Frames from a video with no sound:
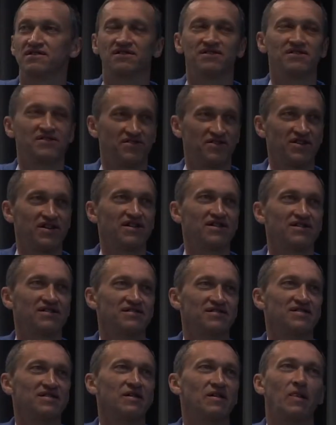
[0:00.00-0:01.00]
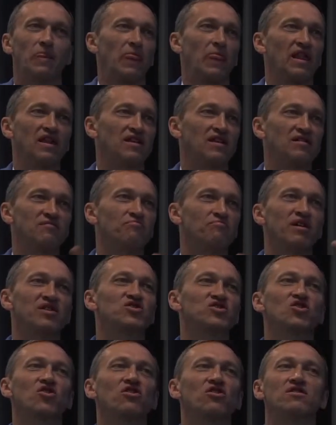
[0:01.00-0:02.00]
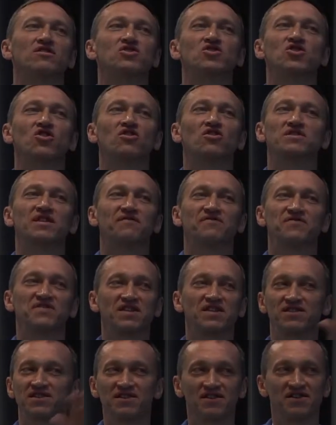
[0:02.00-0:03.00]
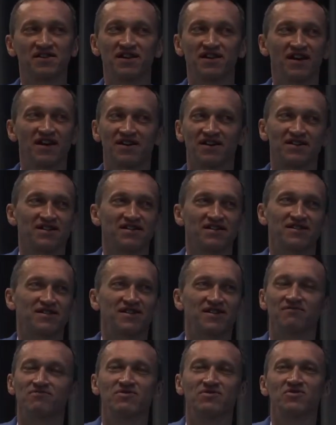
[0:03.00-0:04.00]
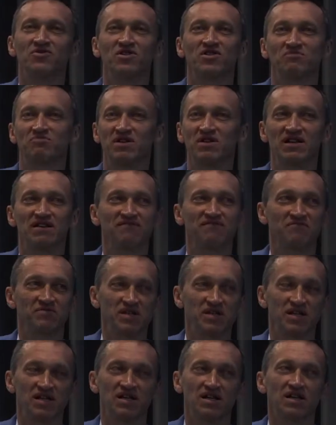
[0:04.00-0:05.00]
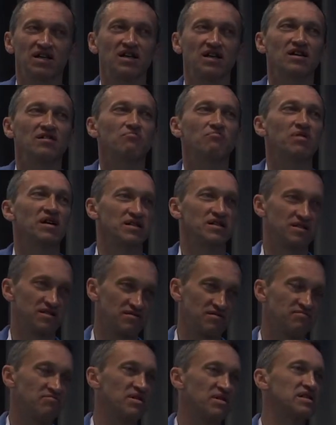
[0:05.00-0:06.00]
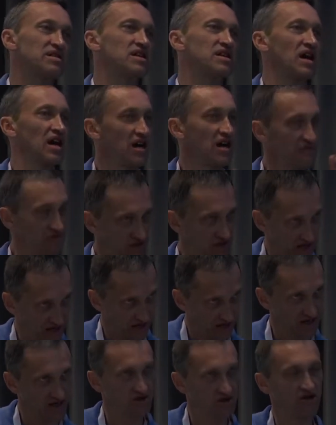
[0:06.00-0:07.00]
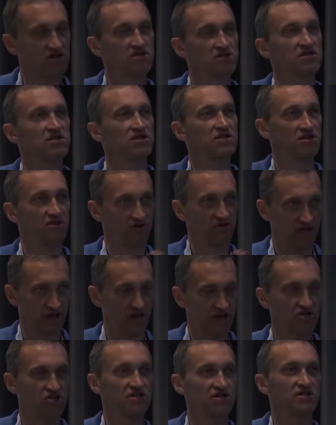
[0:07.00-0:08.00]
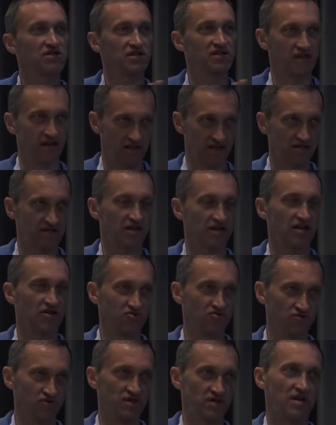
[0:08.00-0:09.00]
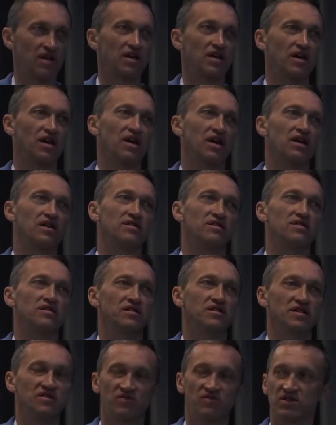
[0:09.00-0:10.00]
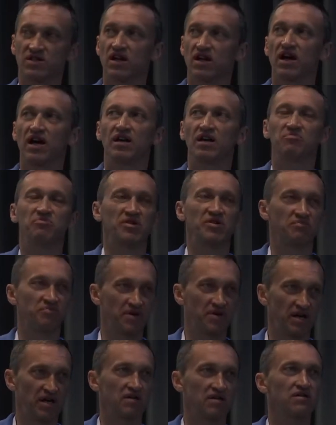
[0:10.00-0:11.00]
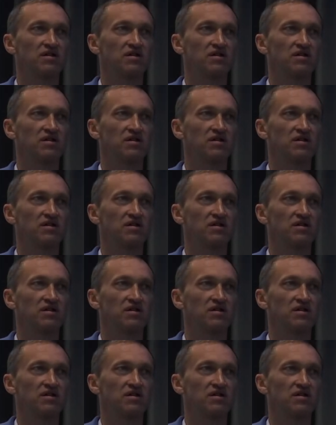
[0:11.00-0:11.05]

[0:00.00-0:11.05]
Yeah, but jo Joseph sitting here, he, he will not believe me but but after I got dislocations, yes, I do it, and even I prepare.